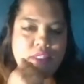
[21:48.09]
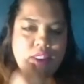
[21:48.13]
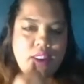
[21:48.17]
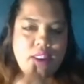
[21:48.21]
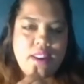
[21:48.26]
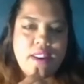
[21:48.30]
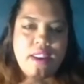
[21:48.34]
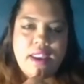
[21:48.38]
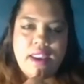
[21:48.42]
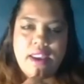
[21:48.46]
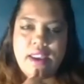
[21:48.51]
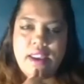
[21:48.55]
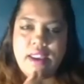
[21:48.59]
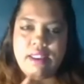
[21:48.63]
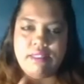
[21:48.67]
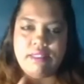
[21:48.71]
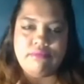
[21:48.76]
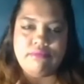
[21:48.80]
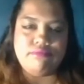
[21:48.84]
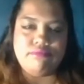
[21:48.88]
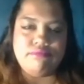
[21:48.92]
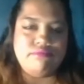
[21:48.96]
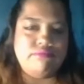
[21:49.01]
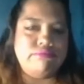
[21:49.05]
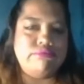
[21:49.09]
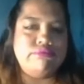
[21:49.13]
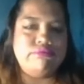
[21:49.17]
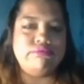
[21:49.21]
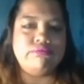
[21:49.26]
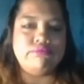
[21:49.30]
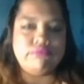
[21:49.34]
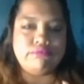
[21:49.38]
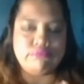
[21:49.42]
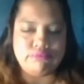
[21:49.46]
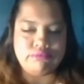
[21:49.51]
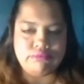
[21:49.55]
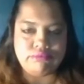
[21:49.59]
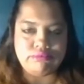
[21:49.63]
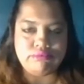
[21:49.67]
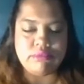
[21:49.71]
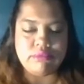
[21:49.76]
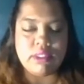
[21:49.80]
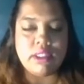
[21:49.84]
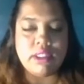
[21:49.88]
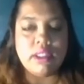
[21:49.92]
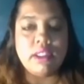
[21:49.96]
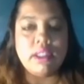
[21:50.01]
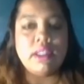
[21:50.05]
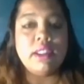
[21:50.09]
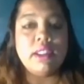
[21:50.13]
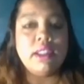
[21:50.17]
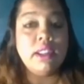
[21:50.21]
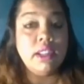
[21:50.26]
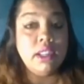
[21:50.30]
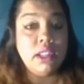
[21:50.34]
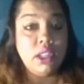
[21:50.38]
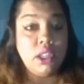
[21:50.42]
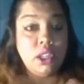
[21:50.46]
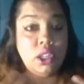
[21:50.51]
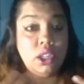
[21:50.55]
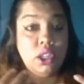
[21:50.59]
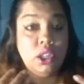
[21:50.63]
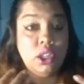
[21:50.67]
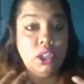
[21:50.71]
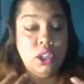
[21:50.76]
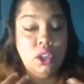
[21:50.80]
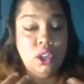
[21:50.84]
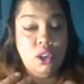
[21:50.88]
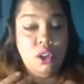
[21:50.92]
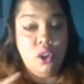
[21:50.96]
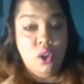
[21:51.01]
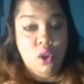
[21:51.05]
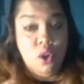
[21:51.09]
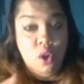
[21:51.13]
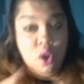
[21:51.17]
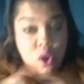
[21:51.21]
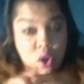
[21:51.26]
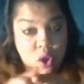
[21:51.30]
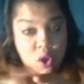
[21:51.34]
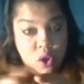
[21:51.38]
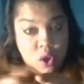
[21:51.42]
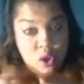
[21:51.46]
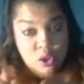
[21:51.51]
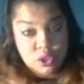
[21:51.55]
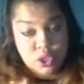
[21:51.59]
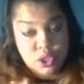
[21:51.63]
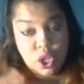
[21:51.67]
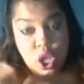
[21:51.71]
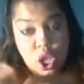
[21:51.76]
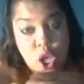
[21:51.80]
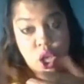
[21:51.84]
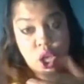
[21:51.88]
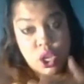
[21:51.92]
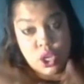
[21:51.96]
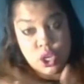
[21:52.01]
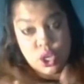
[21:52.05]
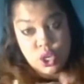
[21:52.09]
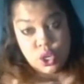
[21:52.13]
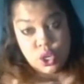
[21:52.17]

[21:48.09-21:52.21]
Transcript: you can subscribe to receive weekly words of wisdom.